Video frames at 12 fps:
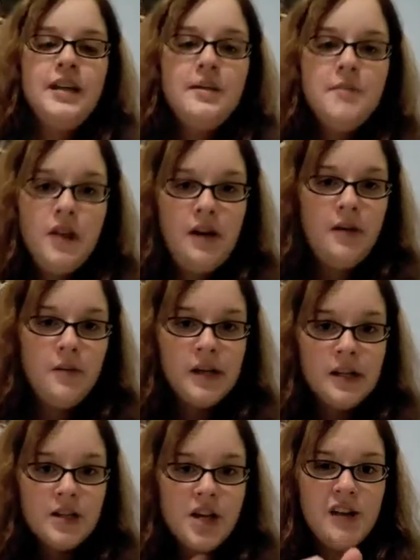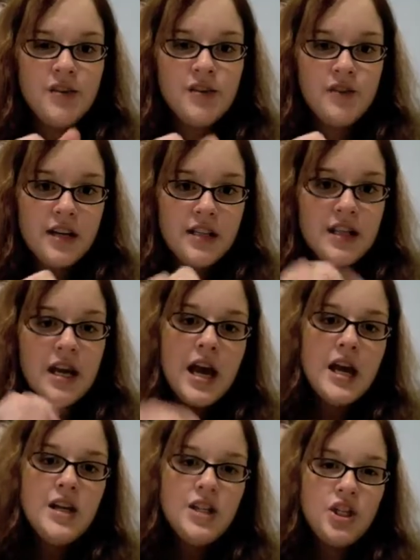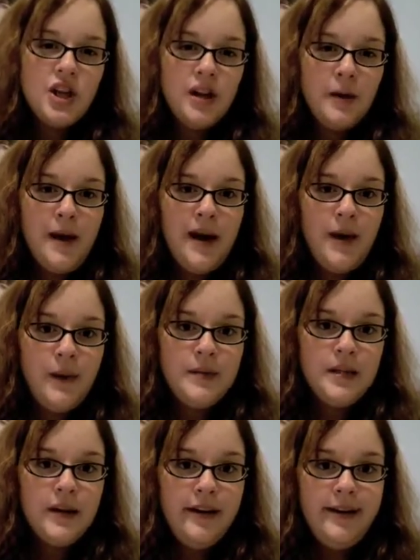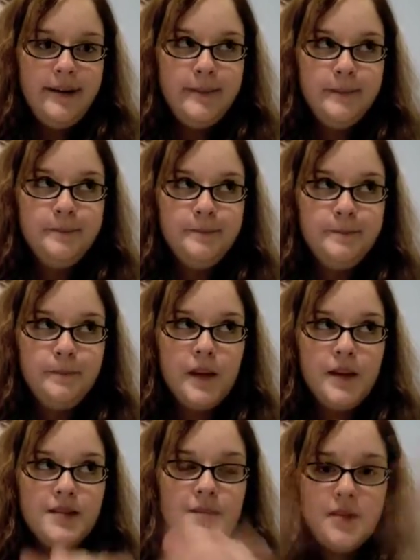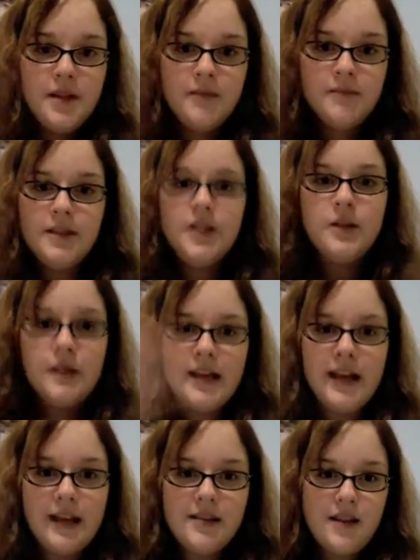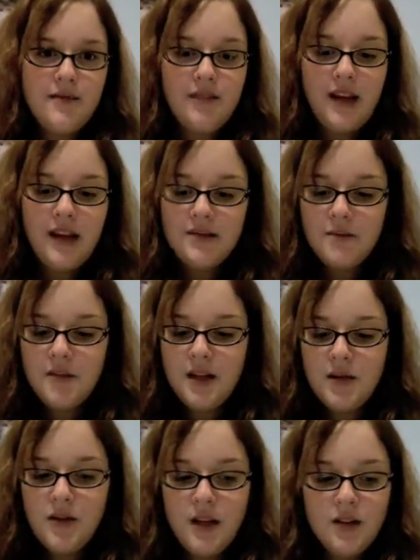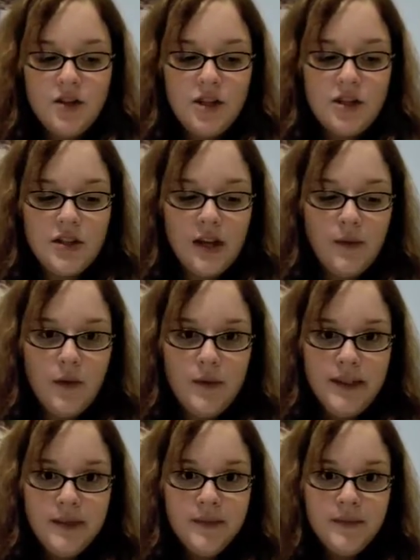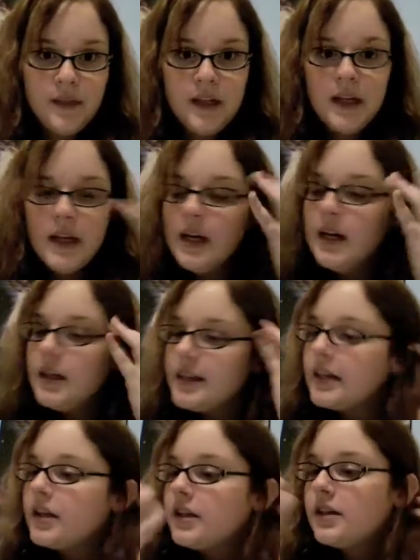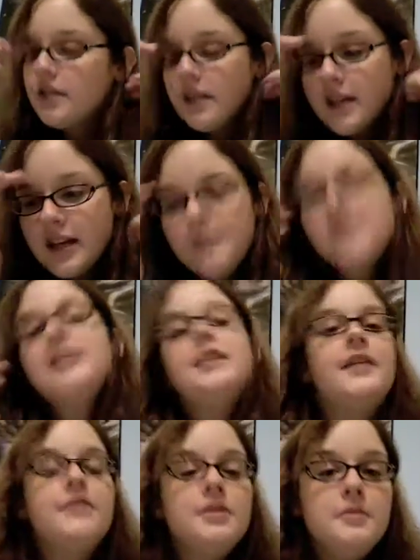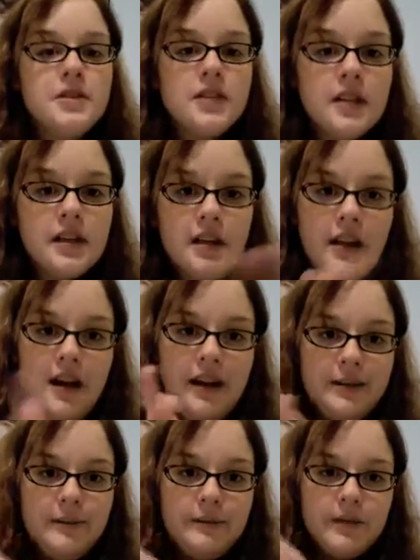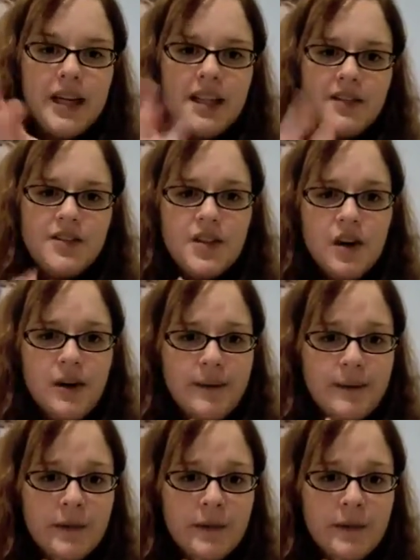you had one challenge for us to talk about um, something, you know, like have like something that's just like what we do. Like, Kim, I love your music. Um, I love a song.